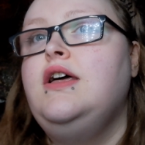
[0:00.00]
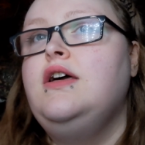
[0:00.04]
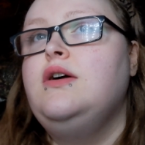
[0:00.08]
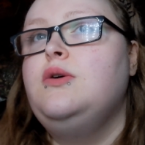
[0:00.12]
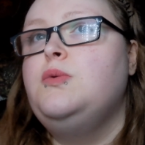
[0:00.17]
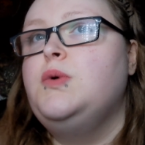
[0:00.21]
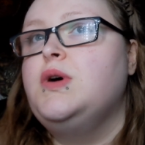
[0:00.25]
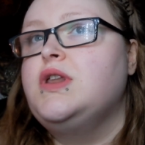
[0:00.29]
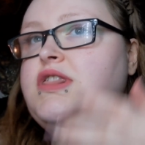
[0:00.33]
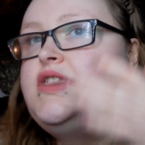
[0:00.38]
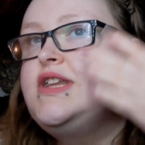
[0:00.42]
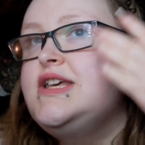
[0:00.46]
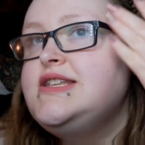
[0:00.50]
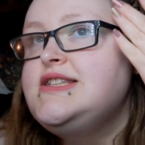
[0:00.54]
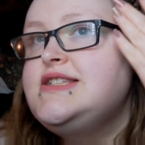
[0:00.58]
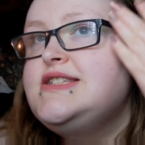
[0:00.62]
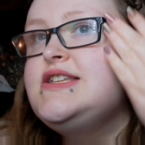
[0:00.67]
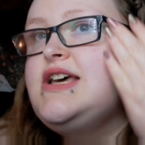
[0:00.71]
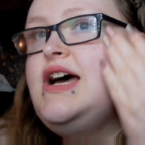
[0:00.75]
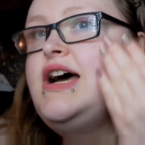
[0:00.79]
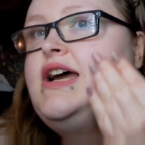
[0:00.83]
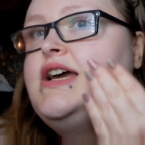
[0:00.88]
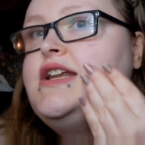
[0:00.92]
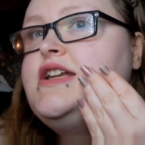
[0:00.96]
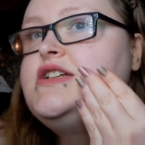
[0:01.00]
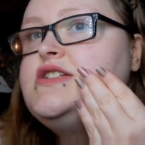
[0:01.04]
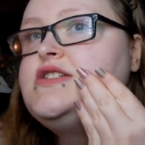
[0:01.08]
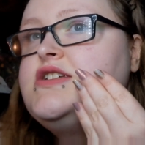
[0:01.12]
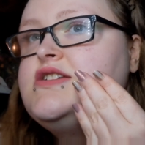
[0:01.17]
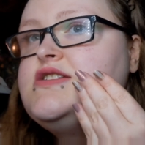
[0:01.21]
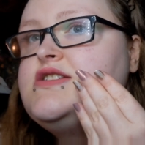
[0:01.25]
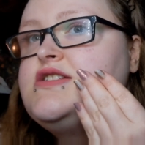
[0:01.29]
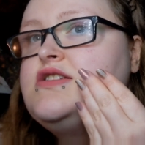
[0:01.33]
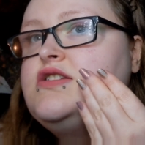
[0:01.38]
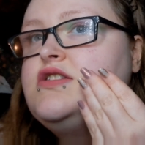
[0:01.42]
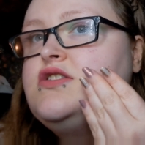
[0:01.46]
With this side, it
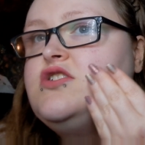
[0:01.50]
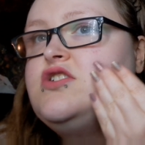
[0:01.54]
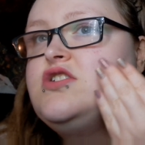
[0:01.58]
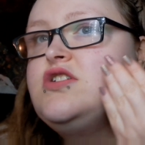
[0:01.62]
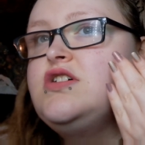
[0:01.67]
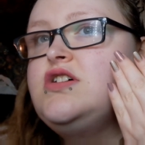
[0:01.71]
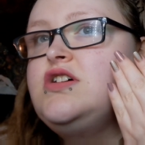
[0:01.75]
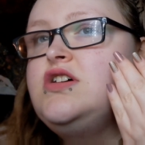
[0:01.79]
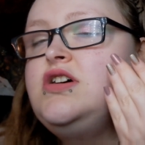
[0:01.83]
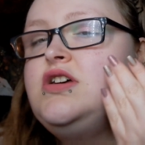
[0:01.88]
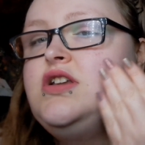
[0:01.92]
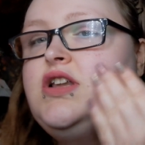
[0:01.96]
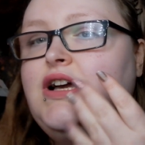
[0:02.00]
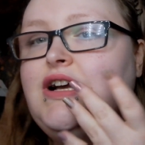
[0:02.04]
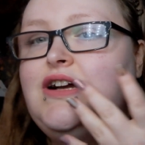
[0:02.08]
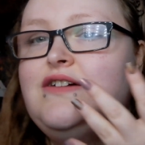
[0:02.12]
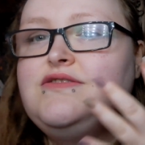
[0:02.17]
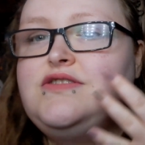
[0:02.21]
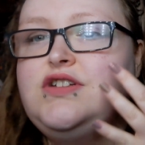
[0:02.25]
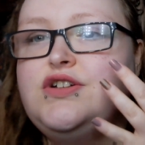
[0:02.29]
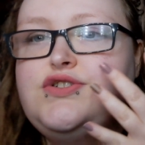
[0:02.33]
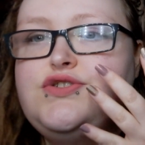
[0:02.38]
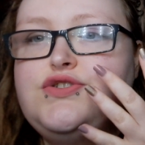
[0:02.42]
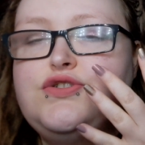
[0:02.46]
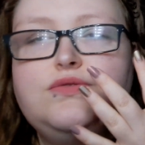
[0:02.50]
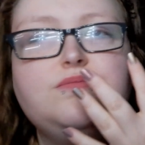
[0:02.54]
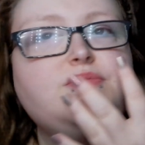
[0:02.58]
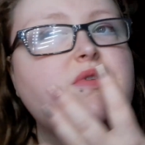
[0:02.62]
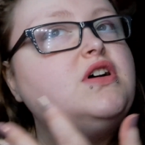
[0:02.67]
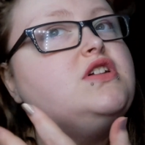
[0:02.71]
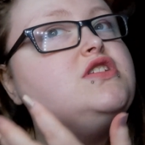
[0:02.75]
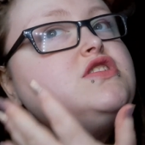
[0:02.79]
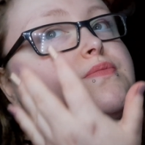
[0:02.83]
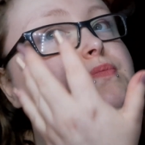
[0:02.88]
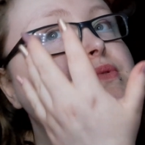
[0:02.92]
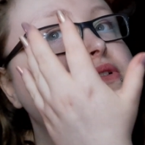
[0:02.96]
doesn't look like I've done too
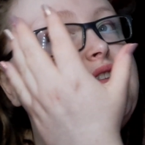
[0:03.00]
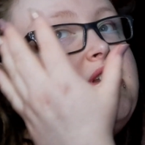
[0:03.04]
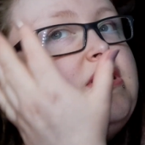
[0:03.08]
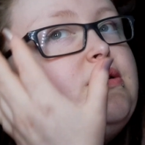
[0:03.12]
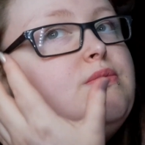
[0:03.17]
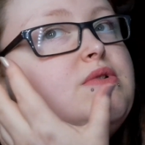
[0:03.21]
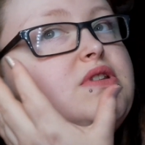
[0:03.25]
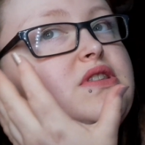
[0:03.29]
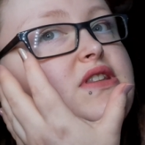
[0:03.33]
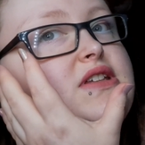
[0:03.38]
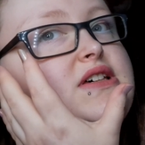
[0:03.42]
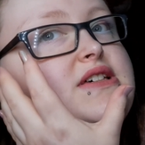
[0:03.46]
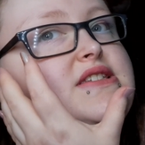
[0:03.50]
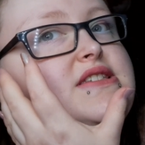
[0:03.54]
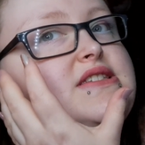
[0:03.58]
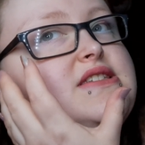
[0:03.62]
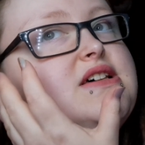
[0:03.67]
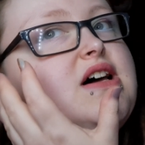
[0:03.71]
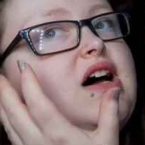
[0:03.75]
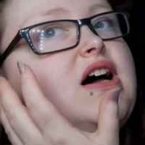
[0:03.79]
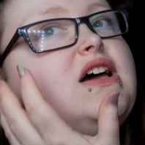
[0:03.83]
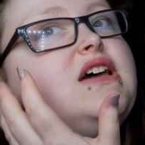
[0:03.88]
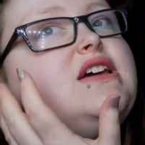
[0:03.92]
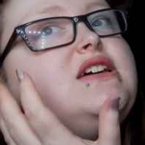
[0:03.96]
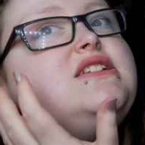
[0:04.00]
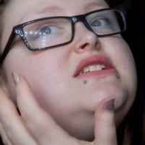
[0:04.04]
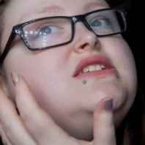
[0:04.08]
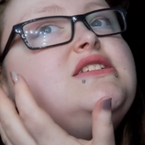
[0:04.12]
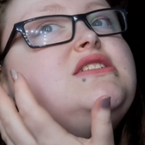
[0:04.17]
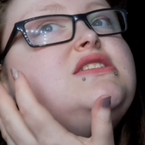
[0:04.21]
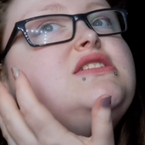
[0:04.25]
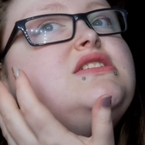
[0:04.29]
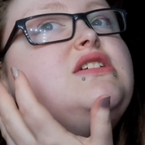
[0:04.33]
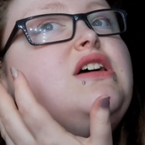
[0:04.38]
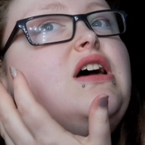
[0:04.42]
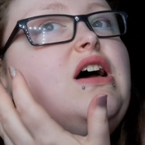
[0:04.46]
much, but then with this side,
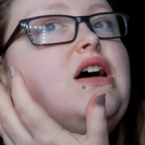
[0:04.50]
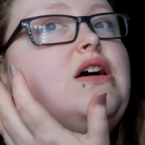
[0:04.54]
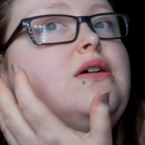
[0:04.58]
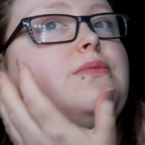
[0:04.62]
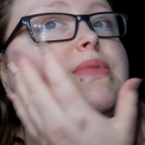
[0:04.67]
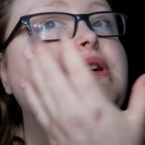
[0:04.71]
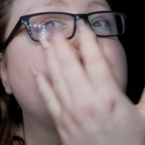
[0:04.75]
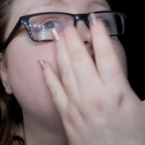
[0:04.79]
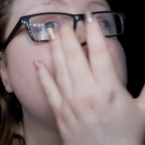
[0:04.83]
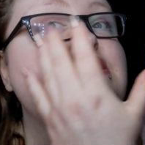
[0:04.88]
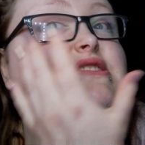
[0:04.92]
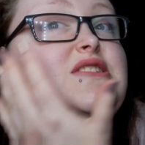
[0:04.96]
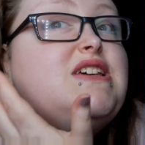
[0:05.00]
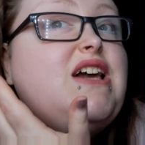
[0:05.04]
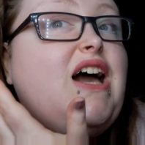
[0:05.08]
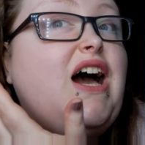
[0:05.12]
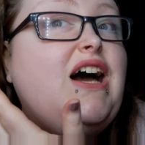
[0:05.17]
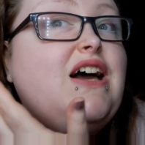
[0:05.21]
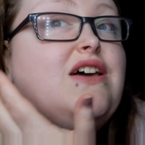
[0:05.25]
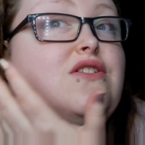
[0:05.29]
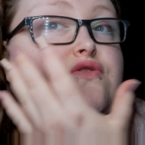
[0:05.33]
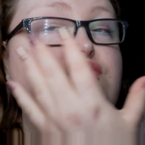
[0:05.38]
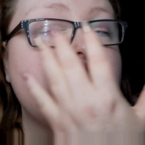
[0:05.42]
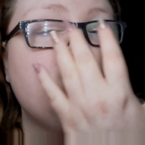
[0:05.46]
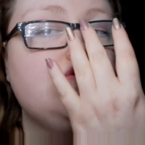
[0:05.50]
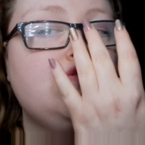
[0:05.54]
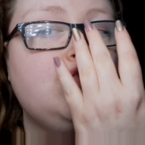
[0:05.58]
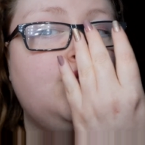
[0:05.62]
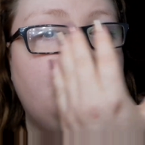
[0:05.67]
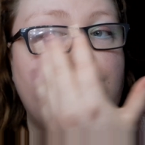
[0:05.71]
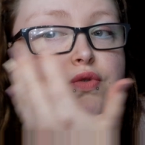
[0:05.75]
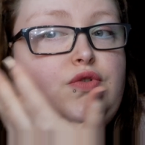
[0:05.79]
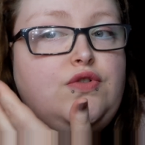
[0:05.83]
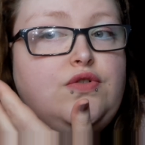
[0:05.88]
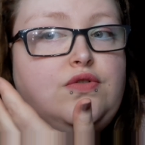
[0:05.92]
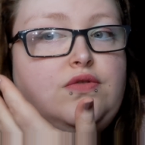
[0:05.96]
because the eyes are
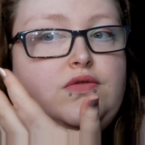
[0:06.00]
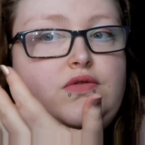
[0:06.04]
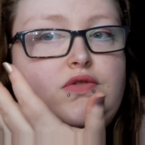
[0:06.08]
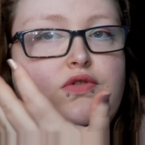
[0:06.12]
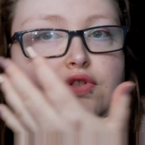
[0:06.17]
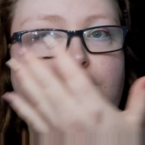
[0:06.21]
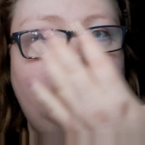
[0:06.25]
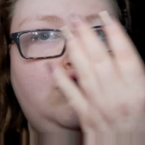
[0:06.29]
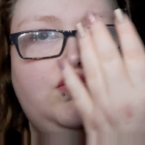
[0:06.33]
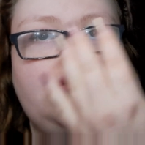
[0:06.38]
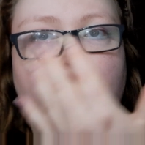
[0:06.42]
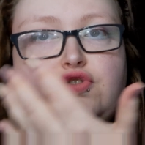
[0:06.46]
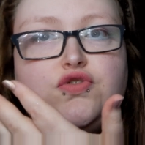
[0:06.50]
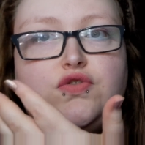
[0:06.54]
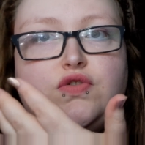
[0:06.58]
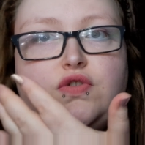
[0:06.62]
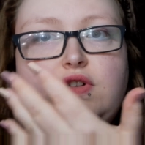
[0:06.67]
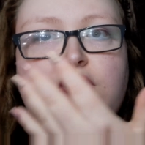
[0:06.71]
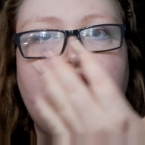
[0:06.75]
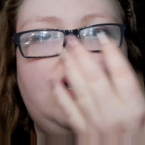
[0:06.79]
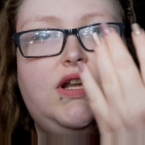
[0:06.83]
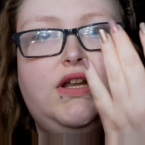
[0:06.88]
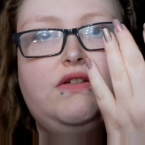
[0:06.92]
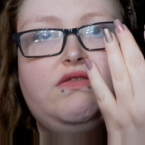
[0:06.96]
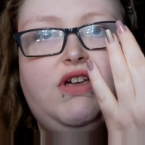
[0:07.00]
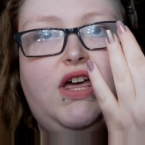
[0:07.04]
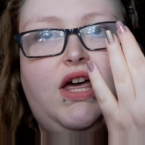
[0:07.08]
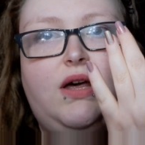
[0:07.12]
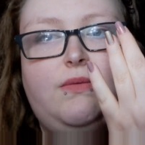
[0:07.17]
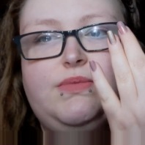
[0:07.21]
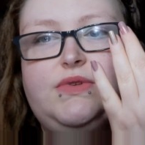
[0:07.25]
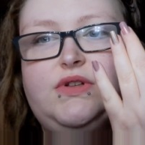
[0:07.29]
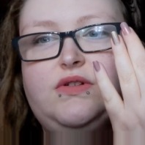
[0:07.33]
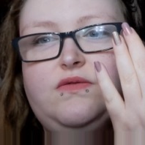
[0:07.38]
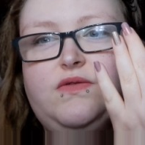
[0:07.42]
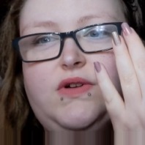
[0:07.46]
so neutral and I've
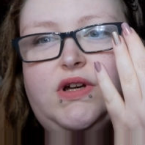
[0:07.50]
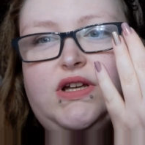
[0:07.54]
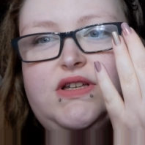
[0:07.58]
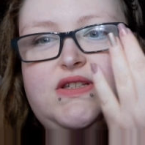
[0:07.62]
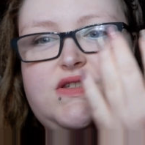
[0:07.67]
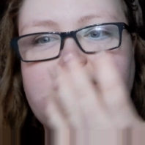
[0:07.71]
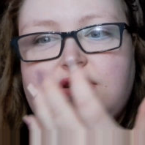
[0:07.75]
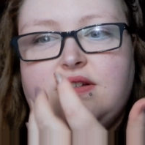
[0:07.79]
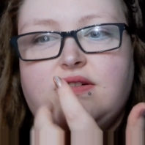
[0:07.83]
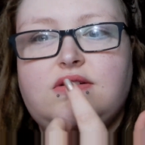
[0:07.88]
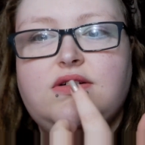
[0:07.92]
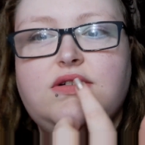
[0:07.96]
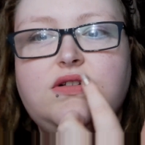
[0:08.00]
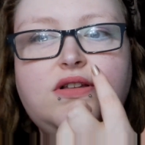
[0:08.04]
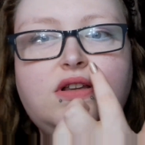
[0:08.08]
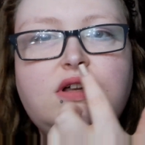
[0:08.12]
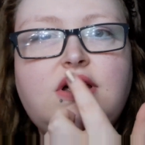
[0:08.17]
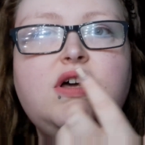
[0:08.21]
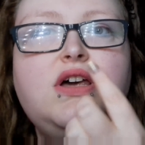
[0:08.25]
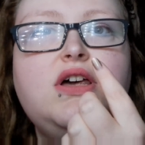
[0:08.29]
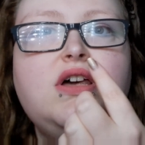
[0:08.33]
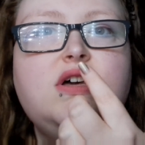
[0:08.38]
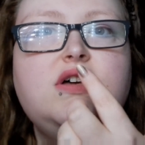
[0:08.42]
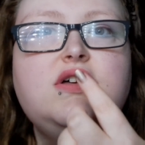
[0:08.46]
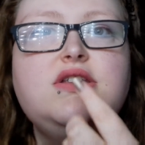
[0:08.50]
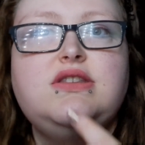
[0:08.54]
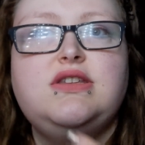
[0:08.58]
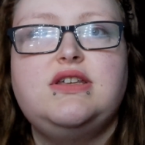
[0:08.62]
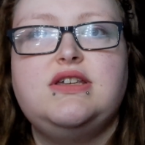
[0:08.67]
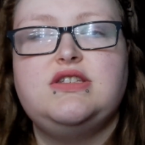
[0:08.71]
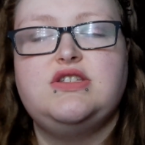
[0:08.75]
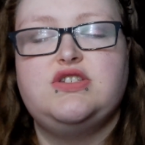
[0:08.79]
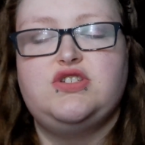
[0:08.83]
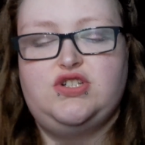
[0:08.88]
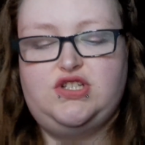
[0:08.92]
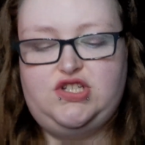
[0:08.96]
kept it very subtle,
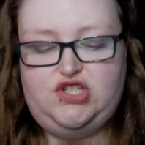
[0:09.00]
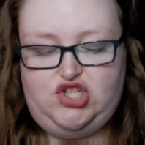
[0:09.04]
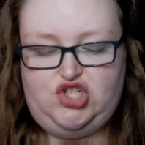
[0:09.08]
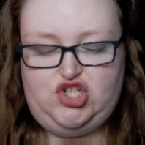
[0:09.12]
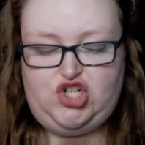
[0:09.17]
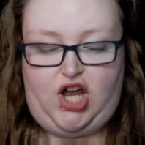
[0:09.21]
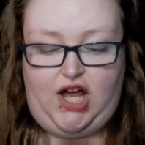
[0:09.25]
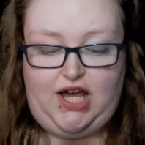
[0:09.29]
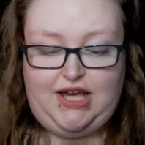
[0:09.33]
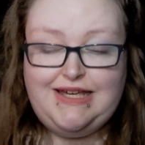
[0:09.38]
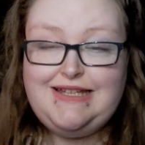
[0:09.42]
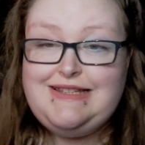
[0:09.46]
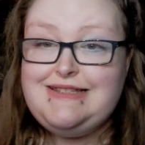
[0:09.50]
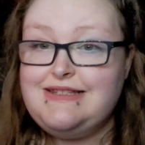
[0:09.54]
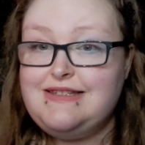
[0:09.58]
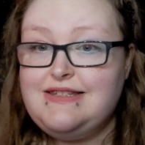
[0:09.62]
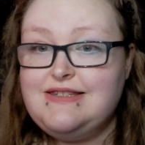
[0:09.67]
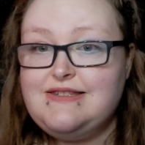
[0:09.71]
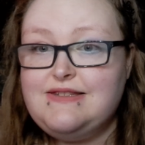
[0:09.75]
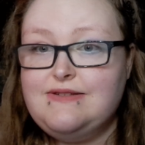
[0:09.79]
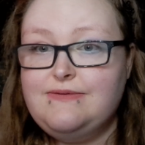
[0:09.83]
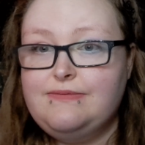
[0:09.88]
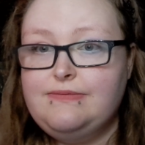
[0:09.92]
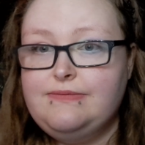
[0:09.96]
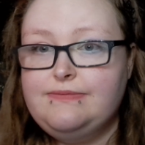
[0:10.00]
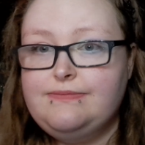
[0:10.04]
this just shines.